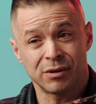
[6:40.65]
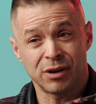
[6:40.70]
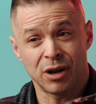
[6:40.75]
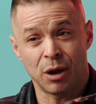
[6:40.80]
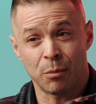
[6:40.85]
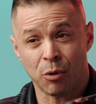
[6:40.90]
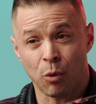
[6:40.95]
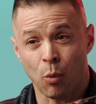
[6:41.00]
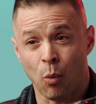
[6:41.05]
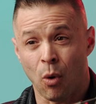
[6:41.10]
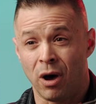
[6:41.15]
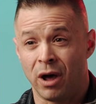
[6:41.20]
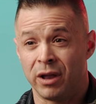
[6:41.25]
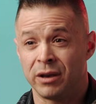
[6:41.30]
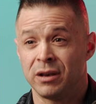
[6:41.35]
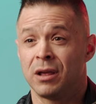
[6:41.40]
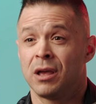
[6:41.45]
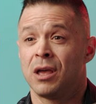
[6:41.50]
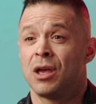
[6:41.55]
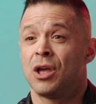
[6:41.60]
number
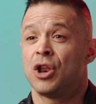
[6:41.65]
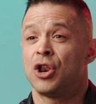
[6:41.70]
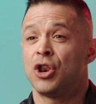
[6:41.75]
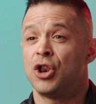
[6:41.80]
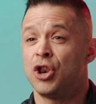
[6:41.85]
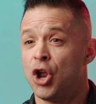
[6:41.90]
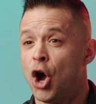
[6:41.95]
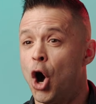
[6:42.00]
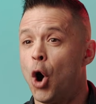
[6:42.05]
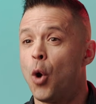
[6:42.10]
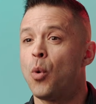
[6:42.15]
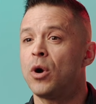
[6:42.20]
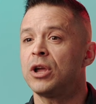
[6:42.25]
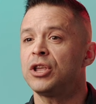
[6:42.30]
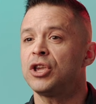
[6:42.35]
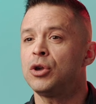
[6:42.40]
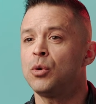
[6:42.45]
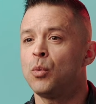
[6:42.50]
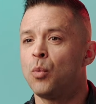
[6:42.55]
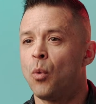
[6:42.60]
one, know
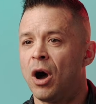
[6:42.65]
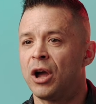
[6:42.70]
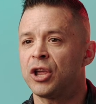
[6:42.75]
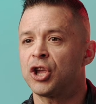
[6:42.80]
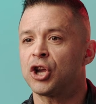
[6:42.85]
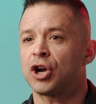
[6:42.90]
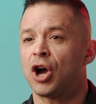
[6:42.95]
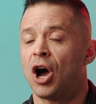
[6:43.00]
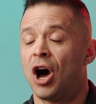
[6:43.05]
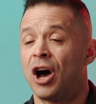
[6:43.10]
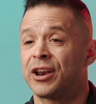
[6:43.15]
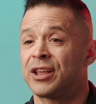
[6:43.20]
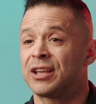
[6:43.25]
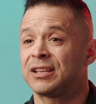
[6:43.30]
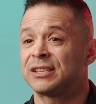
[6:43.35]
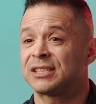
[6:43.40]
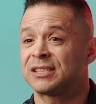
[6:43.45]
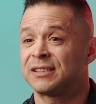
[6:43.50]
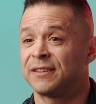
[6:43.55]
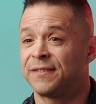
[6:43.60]
what you want your
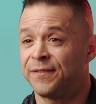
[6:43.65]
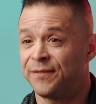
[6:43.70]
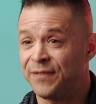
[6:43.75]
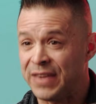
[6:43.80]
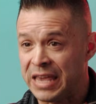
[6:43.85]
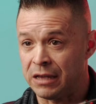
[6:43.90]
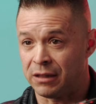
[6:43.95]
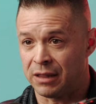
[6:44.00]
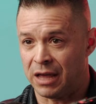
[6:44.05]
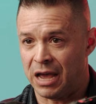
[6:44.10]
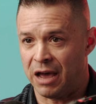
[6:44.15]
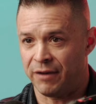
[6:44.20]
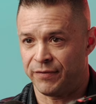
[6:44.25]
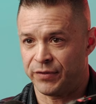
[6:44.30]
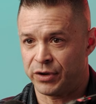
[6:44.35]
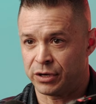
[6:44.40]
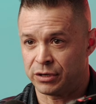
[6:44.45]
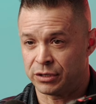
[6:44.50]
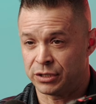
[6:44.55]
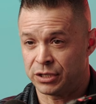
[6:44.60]
audience to feel
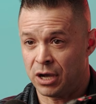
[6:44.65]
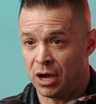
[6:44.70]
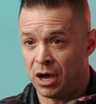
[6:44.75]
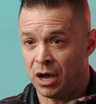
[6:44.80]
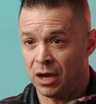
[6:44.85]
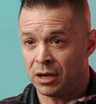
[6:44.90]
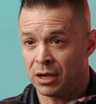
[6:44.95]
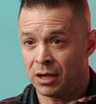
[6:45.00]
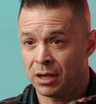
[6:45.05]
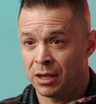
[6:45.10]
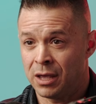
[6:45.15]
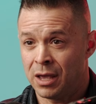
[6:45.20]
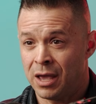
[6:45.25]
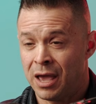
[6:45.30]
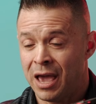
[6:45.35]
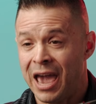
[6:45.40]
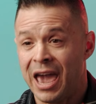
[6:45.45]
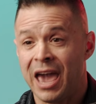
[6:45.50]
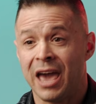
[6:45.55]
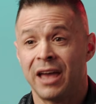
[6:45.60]
after your talk,
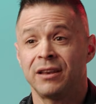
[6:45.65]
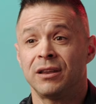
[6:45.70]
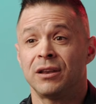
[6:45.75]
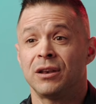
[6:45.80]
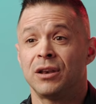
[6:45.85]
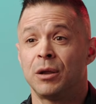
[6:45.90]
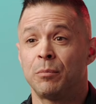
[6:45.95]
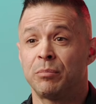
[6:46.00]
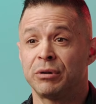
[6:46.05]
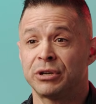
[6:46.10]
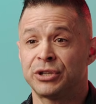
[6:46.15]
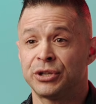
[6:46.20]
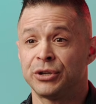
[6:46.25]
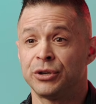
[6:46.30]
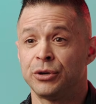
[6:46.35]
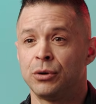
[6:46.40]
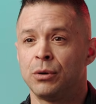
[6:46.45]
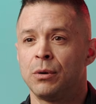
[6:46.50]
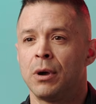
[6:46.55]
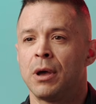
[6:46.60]
and number
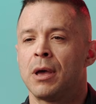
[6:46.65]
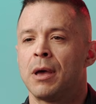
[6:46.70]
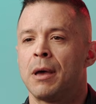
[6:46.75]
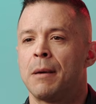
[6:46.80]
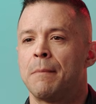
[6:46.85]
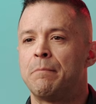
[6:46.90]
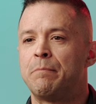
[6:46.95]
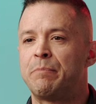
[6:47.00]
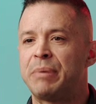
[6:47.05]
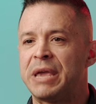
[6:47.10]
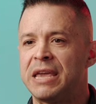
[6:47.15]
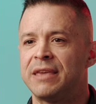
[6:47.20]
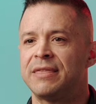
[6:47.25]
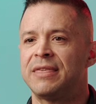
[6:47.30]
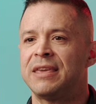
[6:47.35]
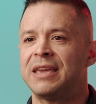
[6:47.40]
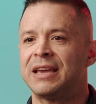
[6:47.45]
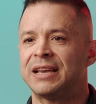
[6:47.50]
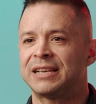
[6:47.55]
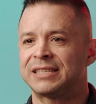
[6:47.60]
two, be
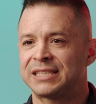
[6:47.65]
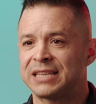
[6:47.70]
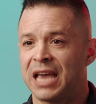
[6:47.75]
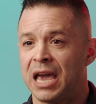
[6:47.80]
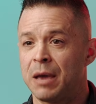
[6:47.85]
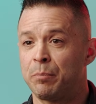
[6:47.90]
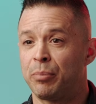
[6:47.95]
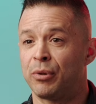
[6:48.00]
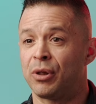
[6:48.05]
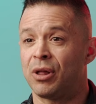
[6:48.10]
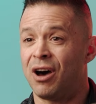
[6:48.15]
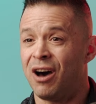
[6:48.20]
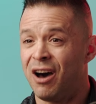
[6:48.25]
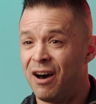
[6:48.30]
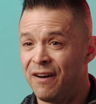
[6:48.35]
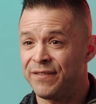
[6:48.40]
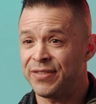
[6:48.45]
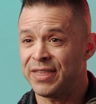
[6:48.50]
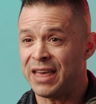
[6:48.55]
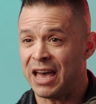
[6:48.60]
the example
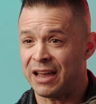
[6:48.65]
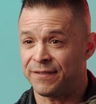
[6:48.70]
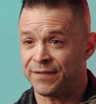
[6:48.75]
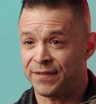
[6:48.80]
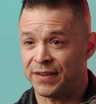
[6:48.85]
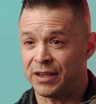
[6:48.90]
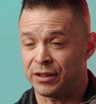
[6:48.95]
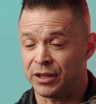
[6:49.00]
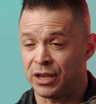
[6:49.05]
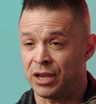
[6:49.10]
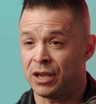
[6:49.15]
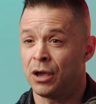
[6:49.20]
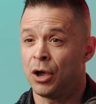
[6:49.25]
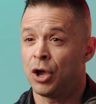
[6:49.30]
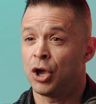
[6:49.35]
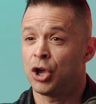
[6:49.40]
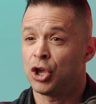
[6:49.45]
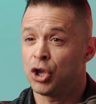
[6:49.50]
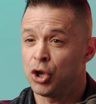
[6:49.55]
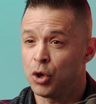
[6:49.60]
of that feeling
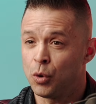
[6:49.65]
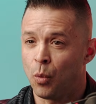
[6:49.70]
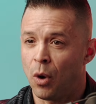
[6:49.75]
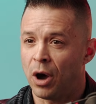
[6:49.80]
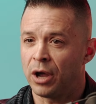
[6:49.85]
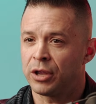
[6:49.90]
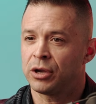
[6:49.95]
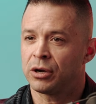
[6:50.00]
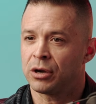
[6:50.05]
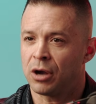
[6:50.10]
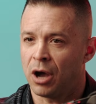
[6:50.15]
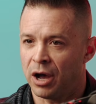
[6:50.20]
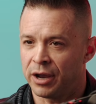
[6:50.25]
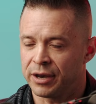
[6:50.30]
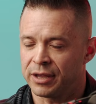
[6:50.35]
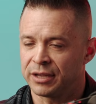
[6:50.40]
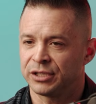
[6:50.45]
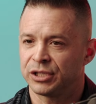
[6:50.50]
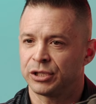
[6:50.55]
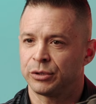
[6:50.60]
you want your
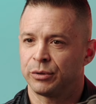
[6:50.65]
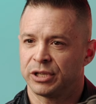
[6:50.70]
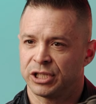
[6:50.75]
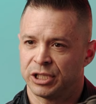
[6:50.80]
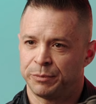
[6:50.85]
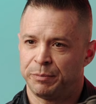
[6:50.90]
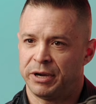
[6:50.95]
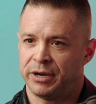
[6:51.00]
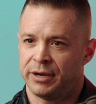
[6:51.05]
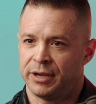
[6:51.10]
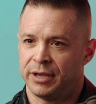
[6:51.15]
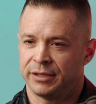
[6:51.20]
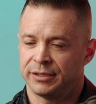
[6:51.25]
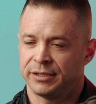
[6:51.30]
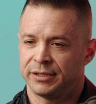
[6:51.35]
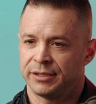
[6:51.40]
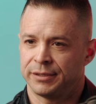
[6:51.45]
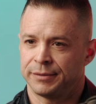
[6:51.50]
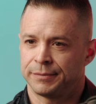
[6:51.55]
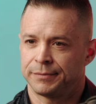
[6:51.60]
audience to
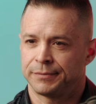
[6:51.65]
experience.